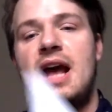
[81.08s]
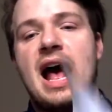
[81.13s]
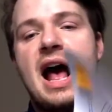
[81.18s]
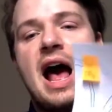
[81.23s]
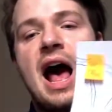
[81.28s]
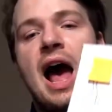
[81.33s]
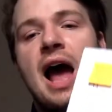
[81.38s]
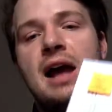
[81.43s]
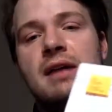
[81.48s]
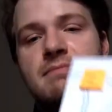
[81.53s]

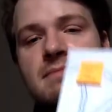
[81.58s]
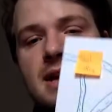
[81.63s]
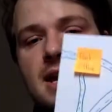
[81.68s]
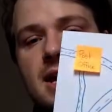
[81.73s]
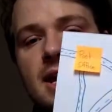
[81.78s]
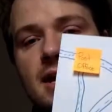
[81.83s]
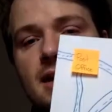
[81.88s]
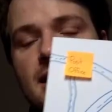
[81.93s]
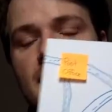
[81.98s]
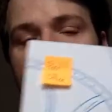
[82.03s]
I
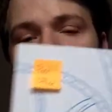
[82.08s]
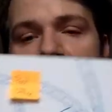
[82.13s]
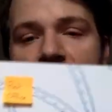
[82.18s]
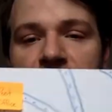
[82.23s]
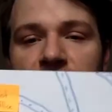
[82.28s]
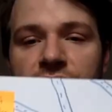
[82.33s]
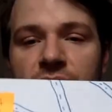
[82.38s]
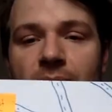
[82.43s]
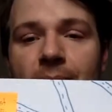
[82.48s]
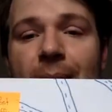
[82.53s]
made kind
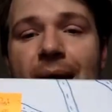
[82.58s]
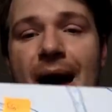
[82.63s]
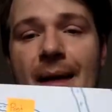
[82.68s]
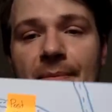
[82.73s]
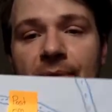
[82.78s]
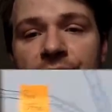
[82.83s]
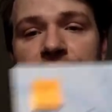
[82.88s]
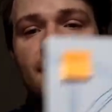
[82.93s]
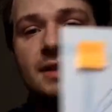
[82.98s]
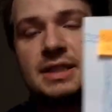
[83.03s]
of a map
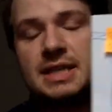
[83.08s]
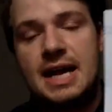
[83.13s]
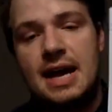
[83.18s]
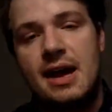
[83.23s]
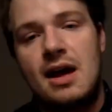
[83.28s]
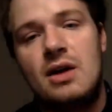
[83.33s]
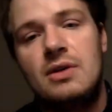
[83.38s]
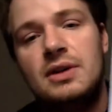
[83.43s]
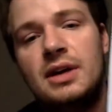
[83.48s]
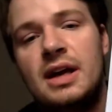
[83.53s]
of a
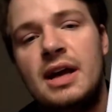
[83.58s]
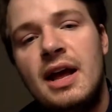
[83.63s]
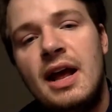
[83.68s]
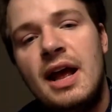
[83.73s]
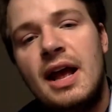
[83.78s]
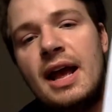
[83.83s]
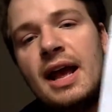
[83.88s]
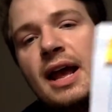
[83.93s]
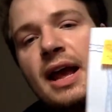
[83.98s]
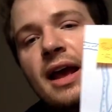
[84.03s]
town.
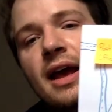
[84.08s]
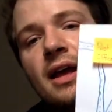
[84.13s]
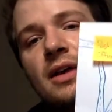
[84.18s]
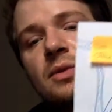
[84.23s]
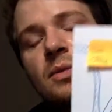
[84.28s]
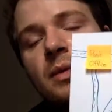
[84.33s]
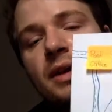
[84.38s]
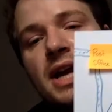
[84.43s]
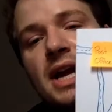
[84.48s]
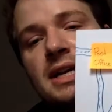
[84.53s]
And
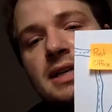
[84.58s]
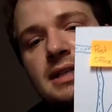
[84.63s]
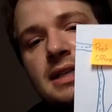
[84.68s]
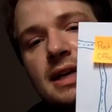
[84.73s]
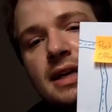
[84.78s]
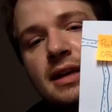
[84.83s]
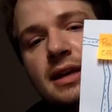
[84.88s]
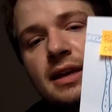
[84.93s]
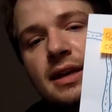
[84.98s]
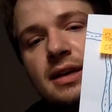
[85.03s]
what I
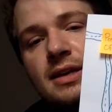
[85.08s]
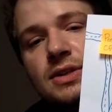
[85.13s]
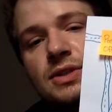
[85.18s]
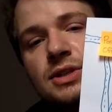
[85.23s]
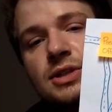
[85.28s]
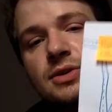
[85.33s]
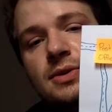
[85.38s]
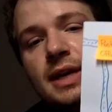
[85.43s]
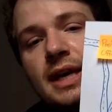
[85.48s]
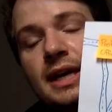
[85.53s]
did is
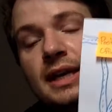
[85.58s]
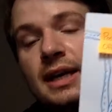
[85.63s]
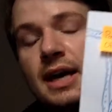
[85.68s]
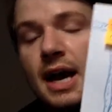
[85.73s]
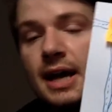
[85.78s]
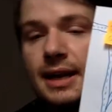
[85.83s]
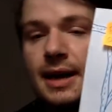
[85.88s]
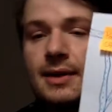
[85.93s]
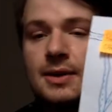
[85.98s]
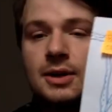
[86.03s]
you can
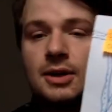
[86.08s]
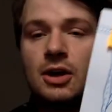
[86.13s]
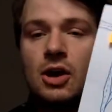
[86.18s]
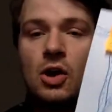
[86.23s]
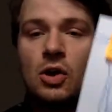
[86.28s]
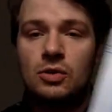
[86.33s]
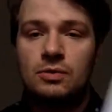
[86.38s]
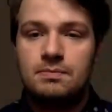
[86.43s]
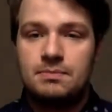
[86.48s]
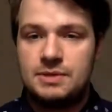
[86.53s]
cut out your
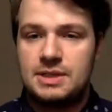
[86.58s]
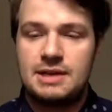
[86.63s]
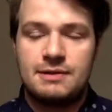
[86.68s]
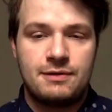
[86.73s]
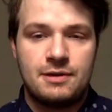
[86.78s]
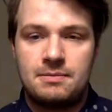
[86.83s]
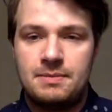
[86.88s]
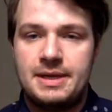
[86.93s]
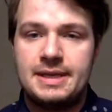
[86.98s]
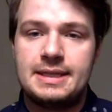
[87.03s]
own
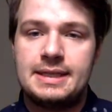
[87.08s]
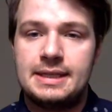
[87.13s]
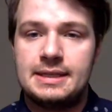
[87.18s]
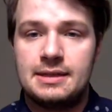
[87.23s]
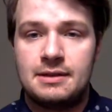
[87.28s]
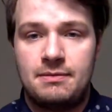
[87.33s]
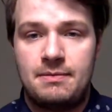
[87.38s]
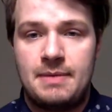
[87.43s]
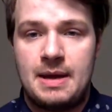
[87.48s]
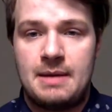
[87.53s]
different pieces
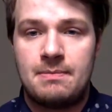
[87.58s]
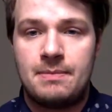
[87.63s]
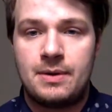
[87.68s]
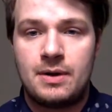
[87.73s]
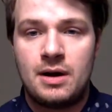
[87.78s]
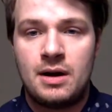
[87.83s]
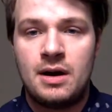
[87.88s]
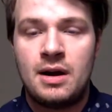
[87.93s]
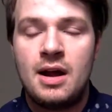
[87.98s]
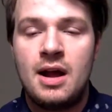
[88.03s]
of
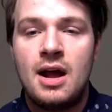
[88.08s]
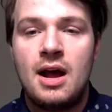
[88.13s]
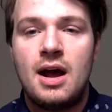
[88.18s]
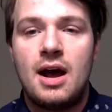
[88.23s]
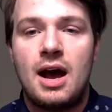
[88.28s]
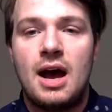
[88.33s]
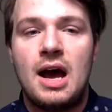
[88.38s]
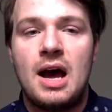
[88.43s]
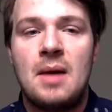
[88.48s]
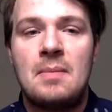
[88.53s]
paper.
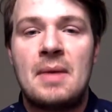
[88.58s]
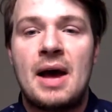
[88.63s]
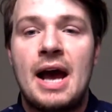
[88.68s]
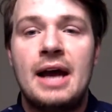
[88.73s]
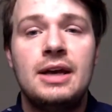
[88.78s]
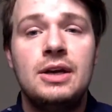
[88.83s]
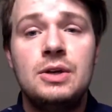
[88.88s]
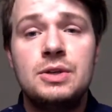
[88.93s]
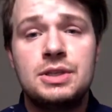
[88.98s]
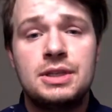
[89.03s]
I
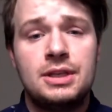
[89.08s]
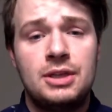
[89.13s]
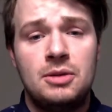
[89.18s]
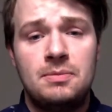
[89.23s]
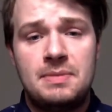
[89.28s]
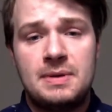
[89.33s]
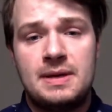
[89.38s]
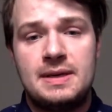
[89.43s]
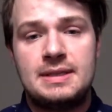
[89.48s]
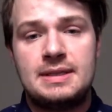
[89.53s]
use little
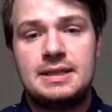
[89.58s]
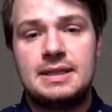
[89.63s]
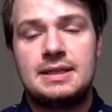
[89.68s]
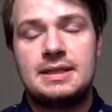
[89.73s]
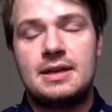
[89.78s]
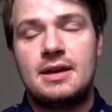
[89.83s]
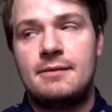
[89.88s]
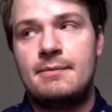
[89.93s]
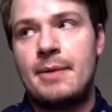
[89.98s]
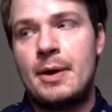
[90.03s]
pieces
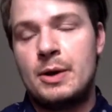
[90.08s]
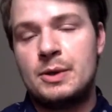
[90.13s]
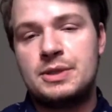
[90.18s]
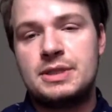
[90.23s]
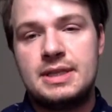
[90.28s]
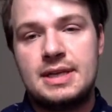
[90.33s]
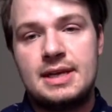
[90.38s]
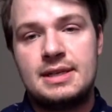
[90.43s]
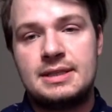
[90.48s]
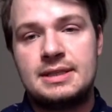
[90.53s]
of
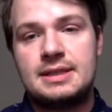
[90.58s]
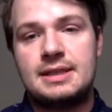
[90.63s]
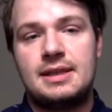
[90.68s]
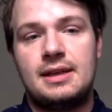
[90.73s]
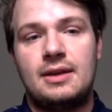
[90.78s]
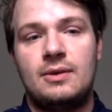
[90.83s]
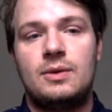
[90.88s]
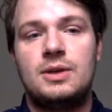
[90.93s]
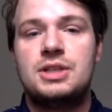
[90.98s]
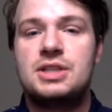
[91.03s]
Post-its,
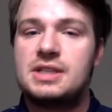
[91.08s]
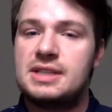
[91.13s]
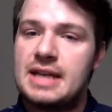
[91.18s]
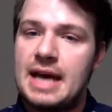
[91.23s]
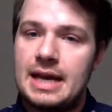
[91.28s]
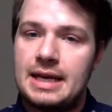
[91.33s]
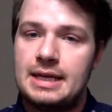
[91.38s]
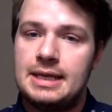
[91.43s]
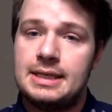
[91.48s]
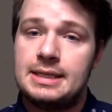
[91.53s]
which is
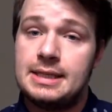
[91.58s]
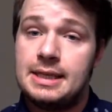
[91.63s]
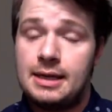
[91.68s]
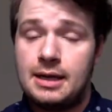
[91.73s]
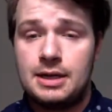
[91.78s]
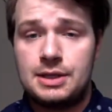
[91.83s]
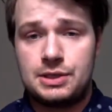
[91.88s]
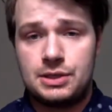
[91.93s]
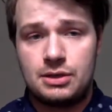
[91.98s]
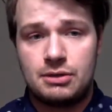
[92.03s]
kind of easy
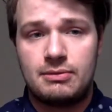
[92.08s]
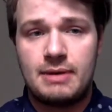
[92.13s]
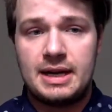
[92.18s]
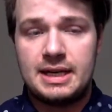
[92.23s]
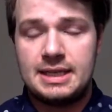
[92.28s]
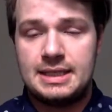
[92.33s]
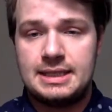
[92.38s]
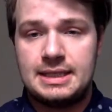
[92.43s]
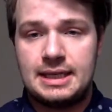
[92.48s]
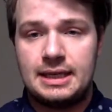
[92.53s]
because they're already
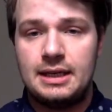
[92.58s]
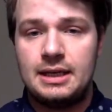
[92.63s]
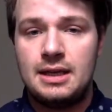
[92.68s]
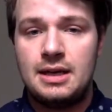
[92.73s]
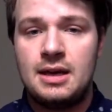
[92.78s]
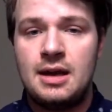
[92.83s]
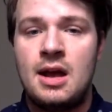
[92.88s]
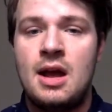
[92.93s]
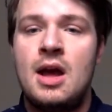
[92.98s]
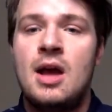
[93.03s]

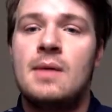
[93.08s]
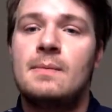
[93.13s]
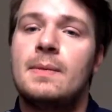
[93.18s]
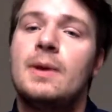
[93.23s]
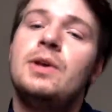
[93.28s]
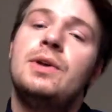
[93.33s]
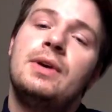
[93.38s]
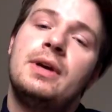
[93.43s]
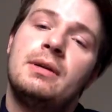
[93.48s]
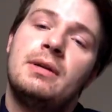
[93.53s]
sticky. But
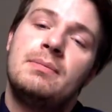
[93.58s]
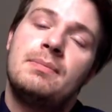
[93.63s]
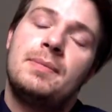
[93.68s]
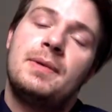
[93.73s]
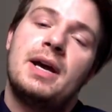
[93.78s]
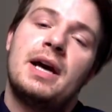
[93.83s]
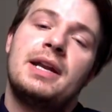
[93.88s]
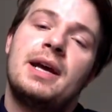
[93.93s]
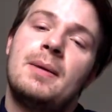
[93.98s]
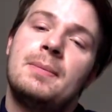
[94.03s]
you can
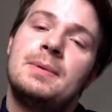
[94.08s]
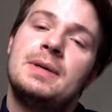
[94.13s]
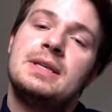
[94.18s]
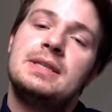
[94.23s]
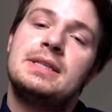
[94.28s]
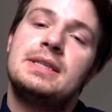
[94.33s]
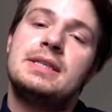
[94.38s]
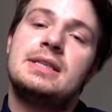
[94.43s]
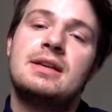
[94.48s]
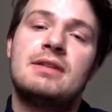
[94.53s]
cut out
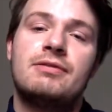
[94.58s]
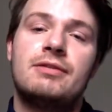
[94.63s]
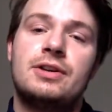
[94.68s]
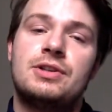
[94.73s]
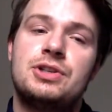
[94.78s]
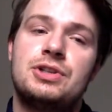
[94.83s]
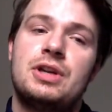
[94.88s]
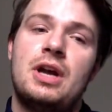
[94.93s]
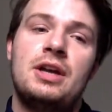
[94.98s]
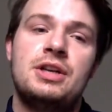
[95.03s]
pieces of
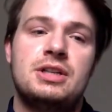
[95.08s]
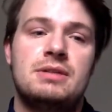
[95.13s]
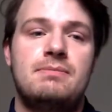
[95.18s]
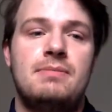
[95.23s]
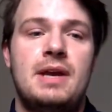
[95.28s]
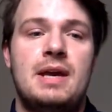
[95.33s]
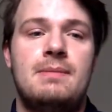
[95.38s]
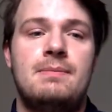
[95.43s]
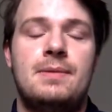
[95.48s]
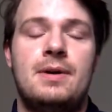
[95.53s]
construction
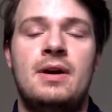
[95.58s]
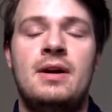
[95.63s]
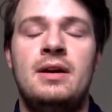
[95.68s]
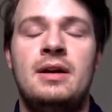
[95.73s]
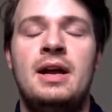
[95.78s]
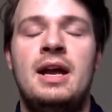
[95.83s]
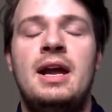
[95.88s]
paper.